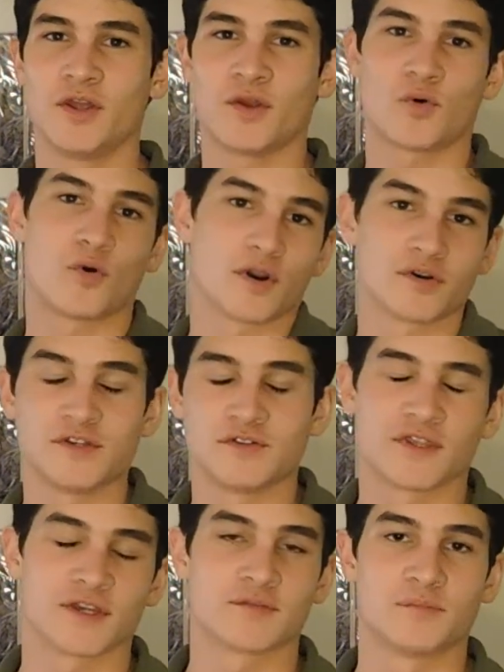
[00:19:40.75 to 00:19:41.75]
Or do you
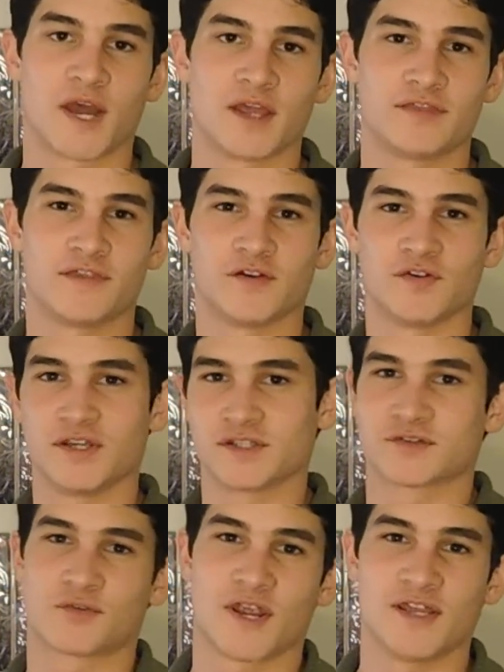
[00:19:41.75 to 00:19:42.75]
think my theory is
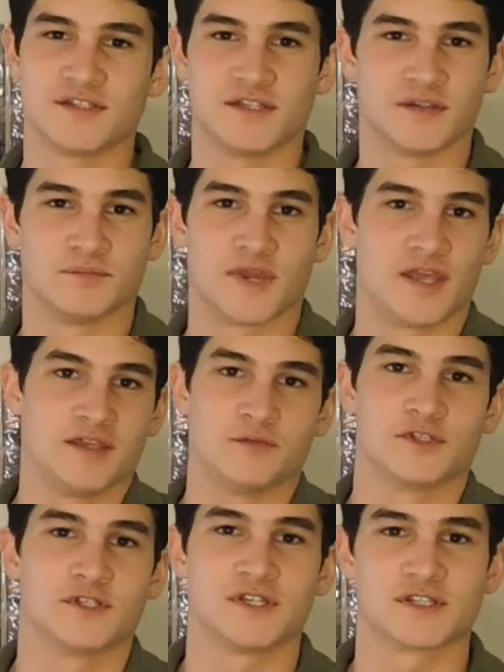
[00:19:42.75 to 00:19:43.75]
crazy and Maggie
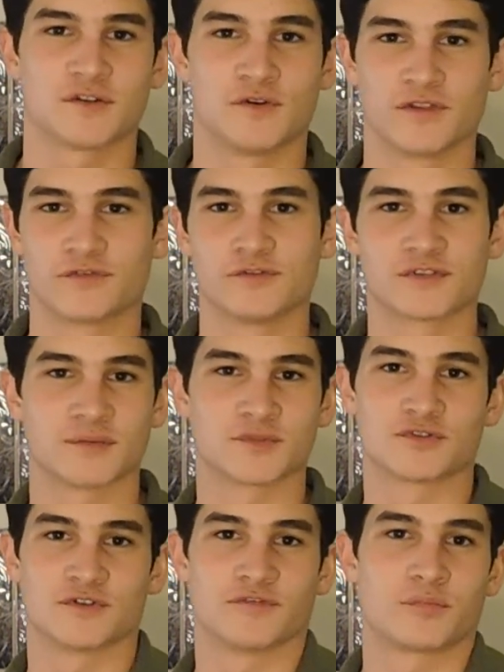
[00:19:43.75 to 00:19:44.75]
was just going through some
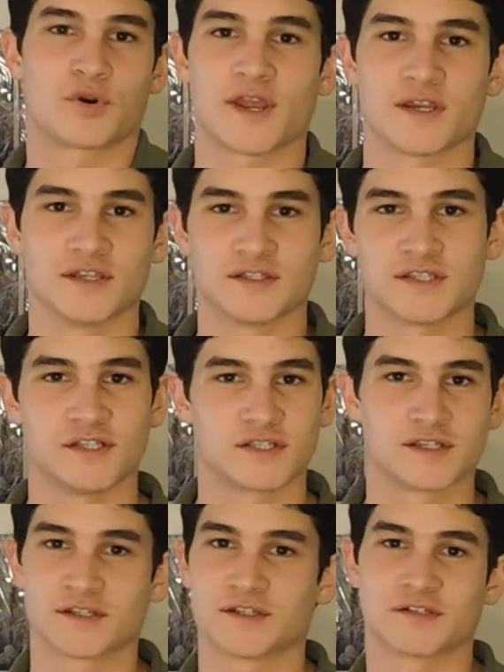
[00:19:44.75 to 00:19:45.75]
sort of pregnancy
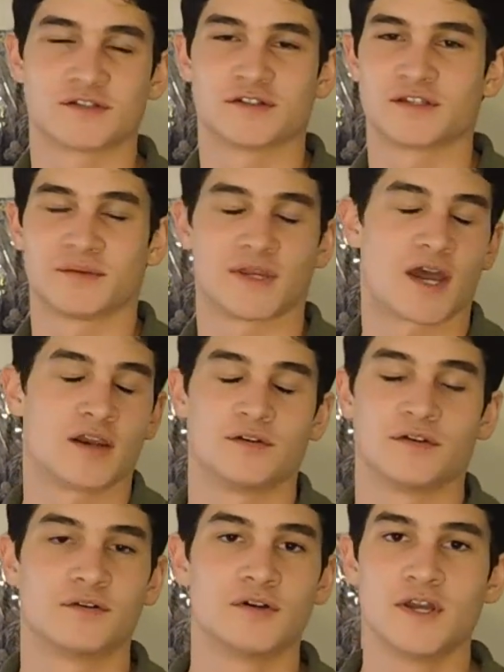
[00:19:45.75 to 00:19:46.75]
sickness or something? I don't
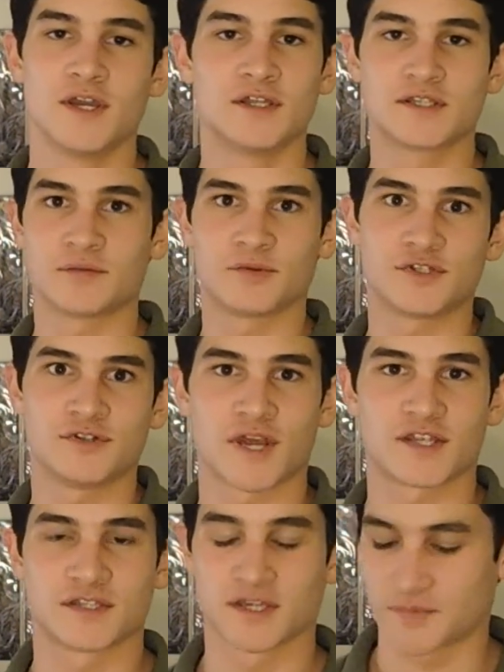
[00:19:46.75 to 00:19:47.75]
know. Tell me what you
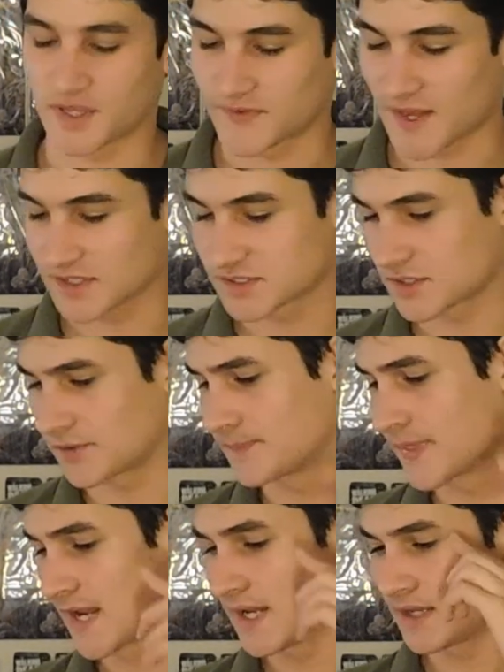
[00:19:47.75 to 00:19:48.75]
guys think about that. So,
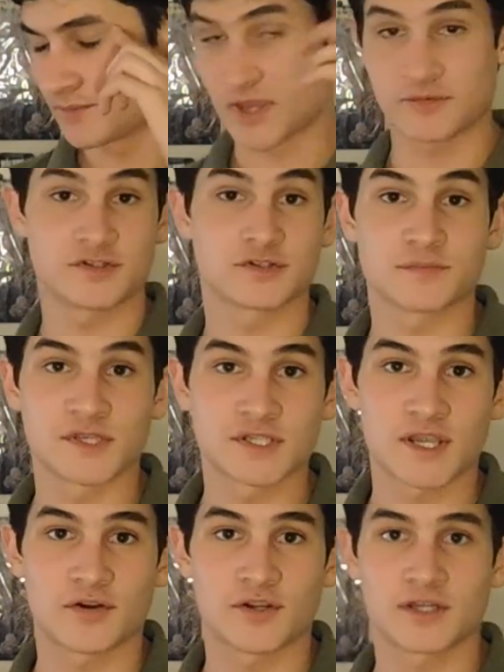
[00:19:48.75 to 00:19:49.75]
maybe she was
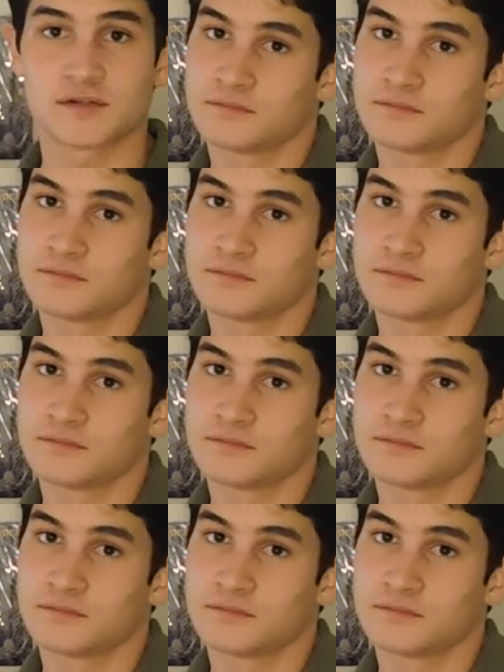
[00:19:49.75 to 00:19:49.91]
miscarrying.